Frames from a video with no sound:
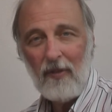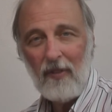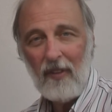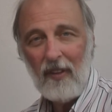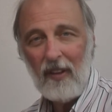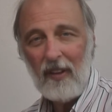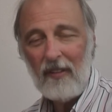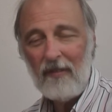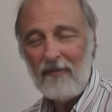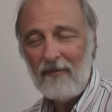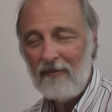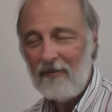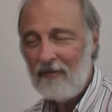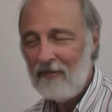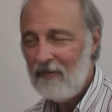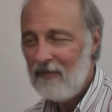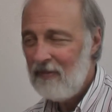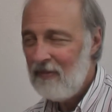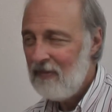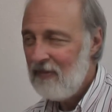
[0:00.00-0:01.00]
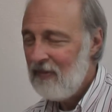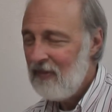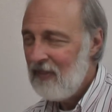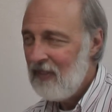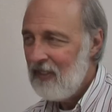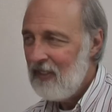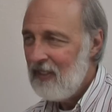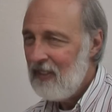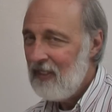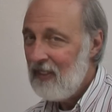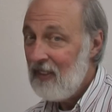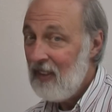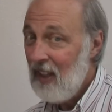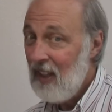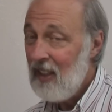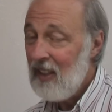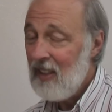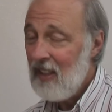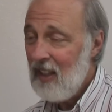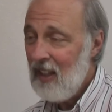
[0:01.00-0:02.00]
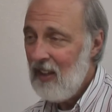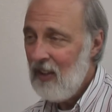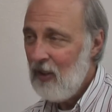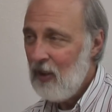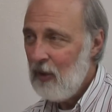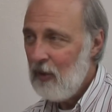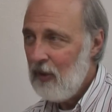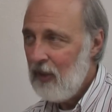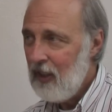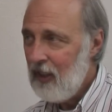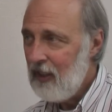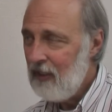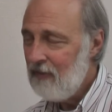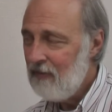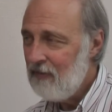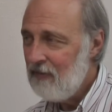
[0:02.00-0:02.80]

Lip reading: right? Kind of scary, right?